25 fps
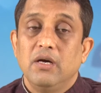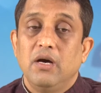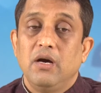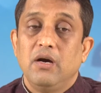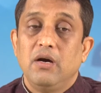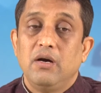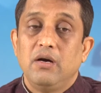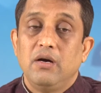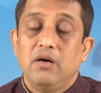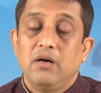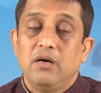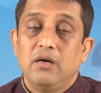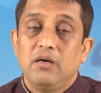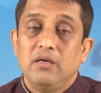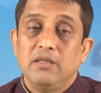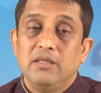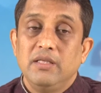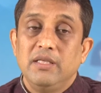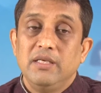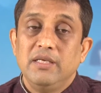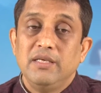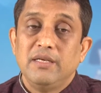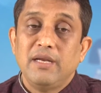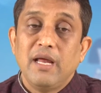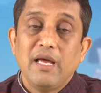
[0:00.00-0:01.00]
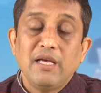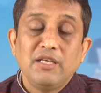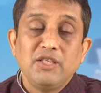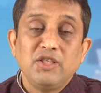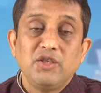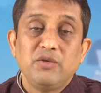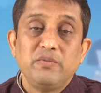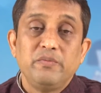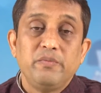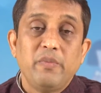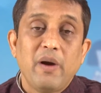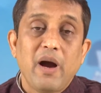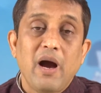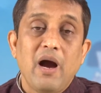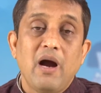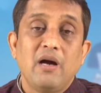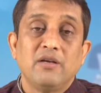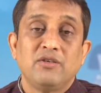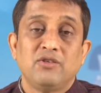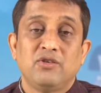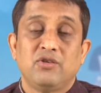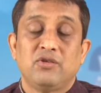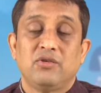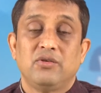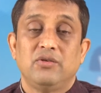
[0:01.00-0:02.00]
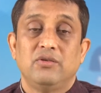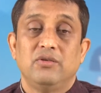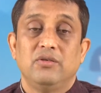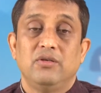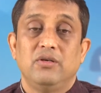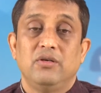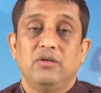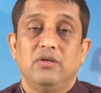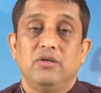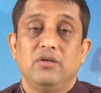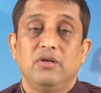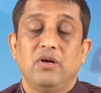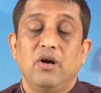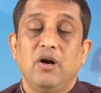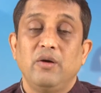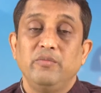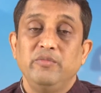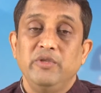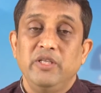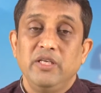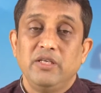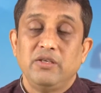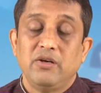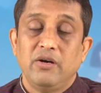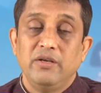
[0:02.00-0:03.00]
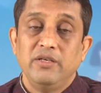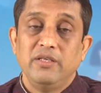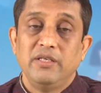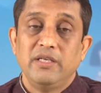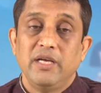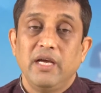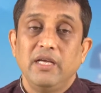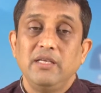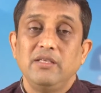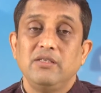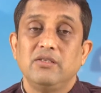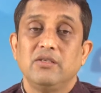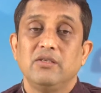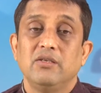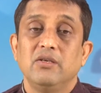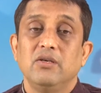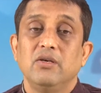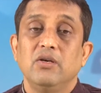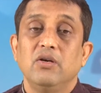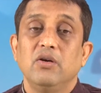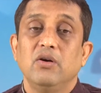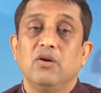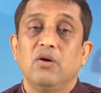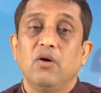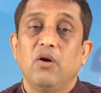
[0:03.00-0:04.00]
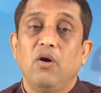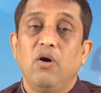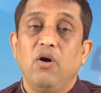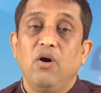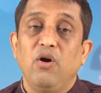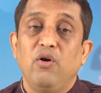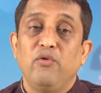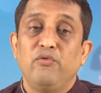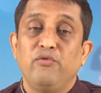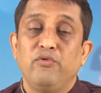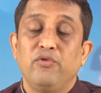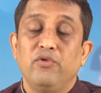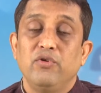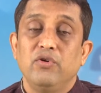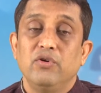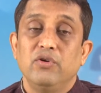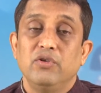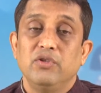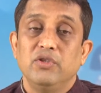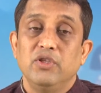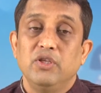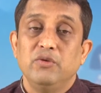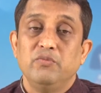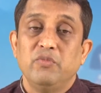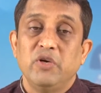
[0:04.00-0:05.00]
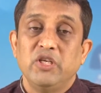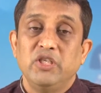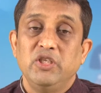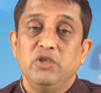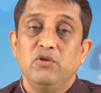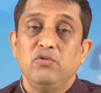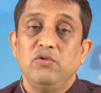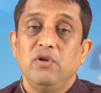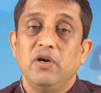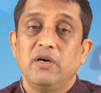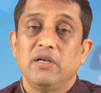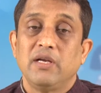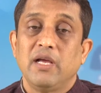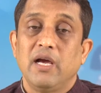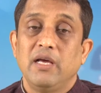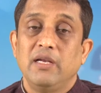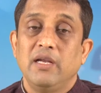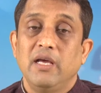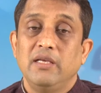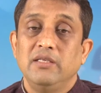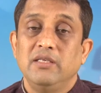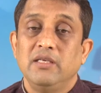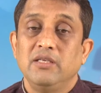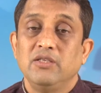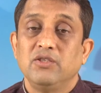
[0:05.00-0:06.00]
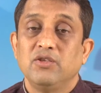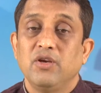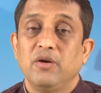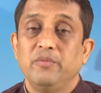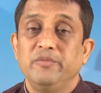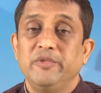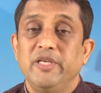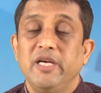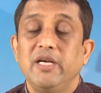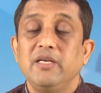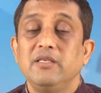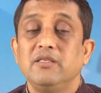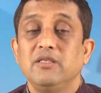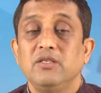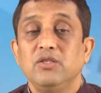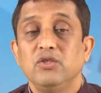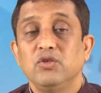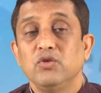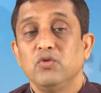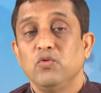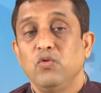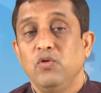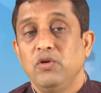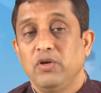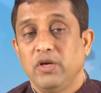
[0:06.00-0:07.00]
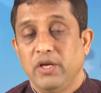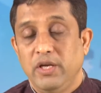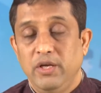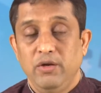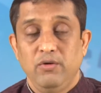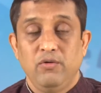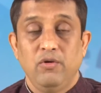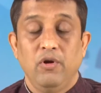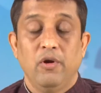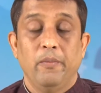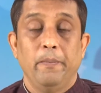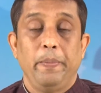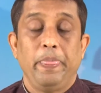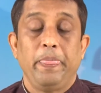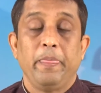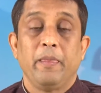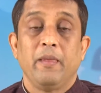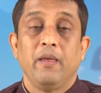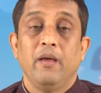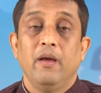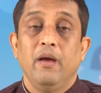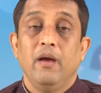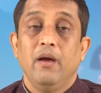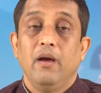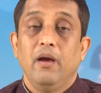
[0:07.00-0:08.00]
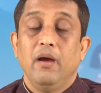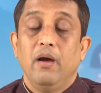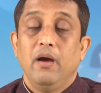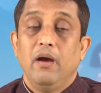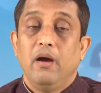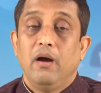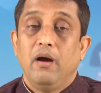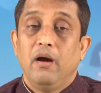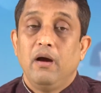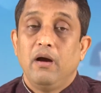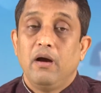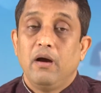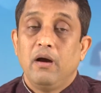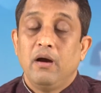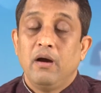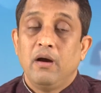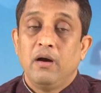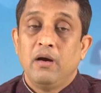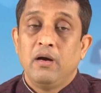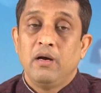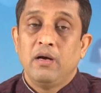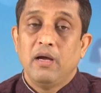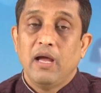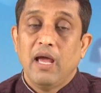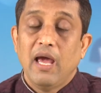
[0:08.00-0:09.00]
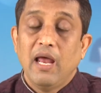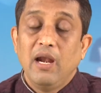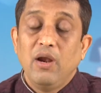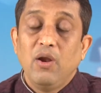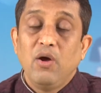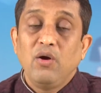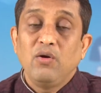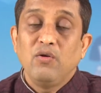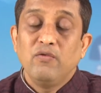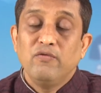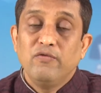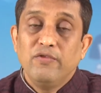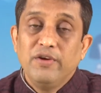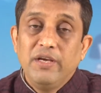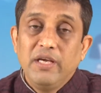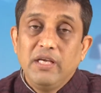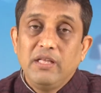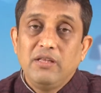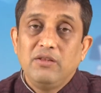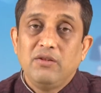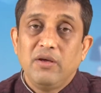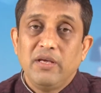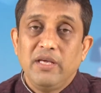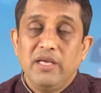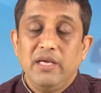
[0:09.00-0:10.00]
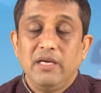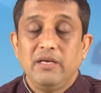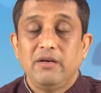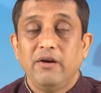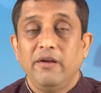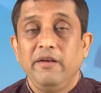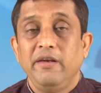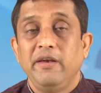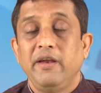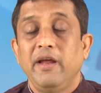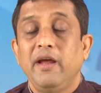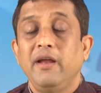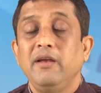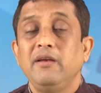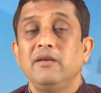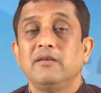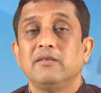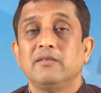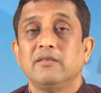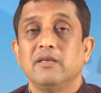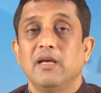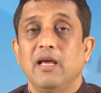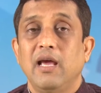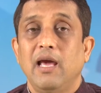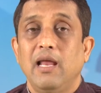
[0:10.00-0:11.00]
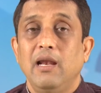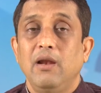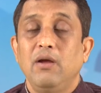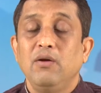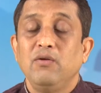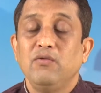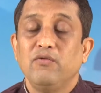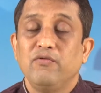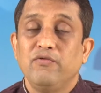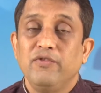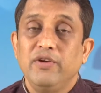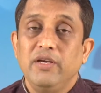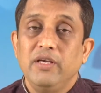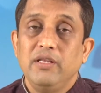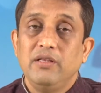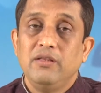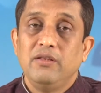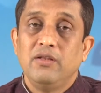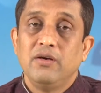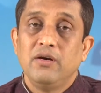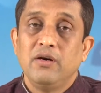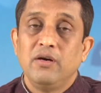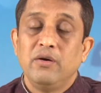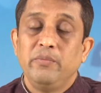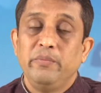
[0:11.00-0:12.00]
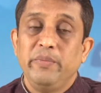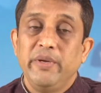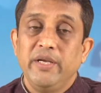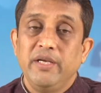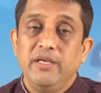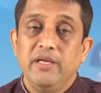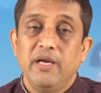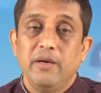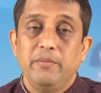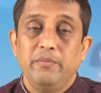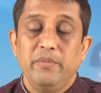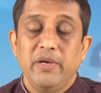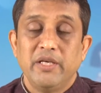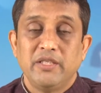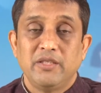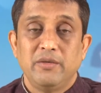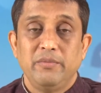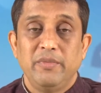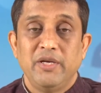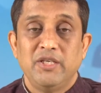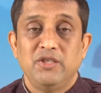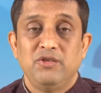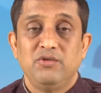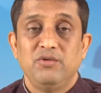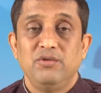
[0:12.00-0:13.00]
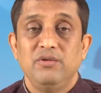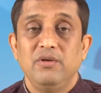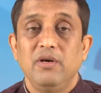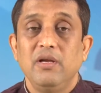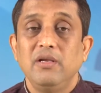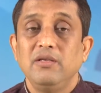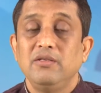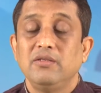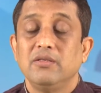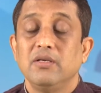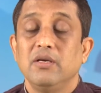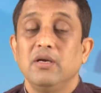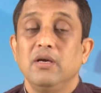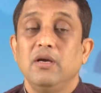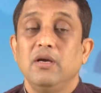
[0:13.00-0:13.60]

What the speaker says: the rest part of the content of the module organizing subjects in school curriculum. Along with the e-content, along with the PDF based materials,